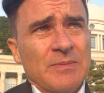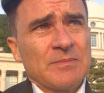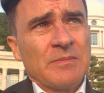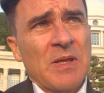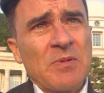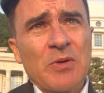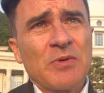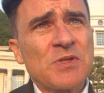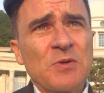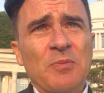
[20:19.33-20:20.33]
Maybe
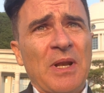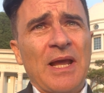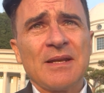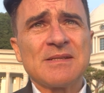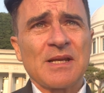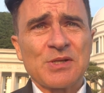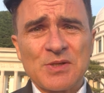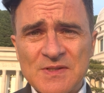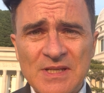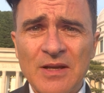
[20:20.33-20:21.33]
original plan is I
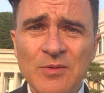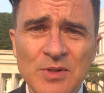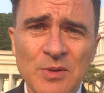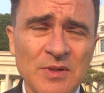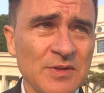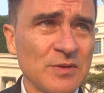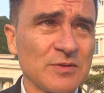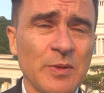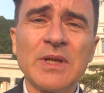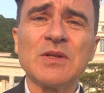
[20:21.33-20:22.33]
should stay with you until
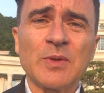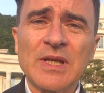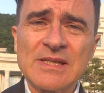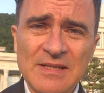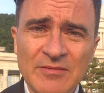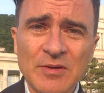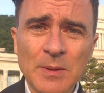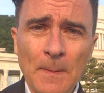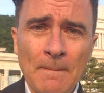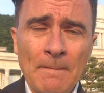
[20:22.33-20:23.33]

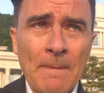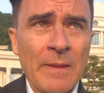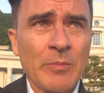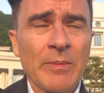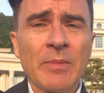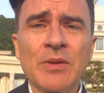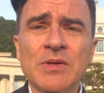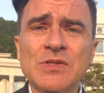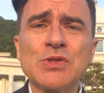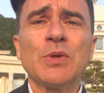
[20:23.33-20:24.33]
2027, but Mother
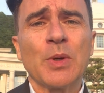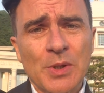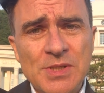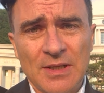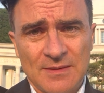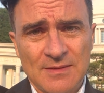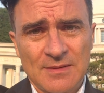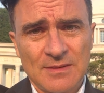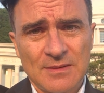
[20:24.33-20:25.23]
is too urgent.